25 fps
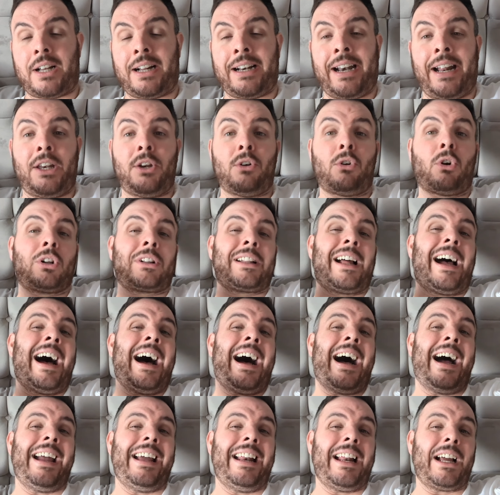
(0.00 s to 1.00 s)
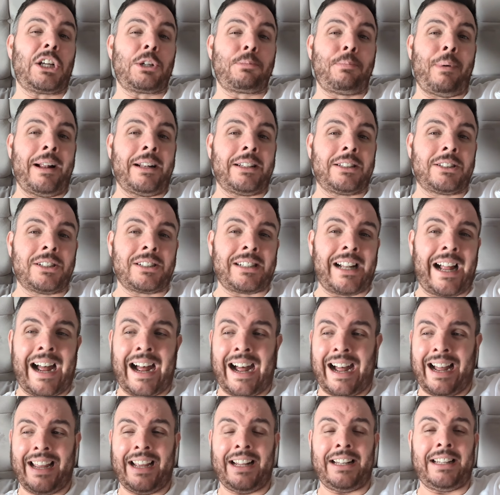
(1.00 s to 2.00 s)
and then you've got the higher expenses, the
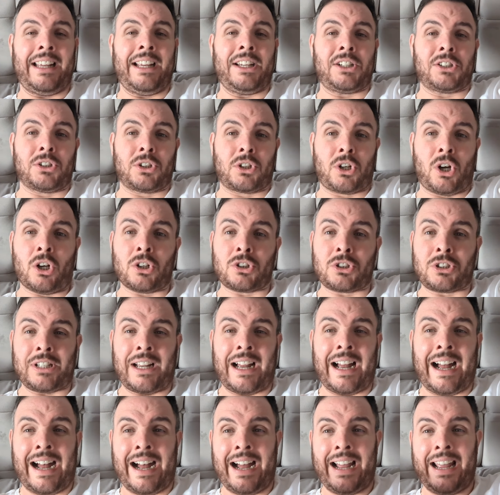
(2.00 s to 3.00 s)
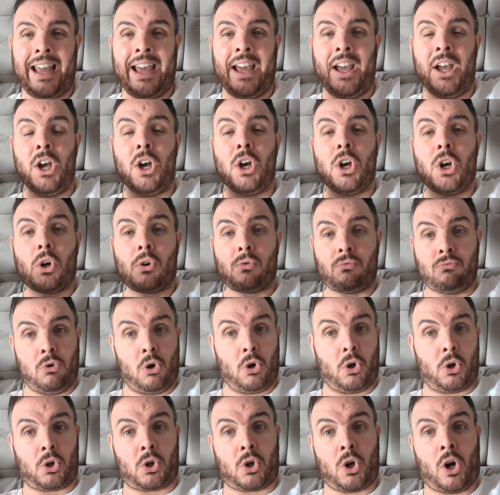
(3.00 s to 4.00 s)
higher diesel costs, the higher
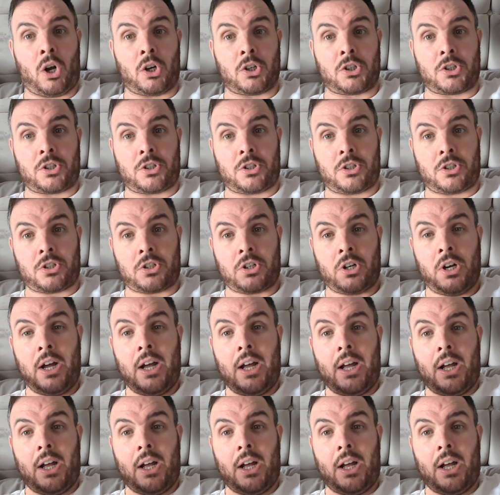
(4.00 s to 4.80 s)
running costs,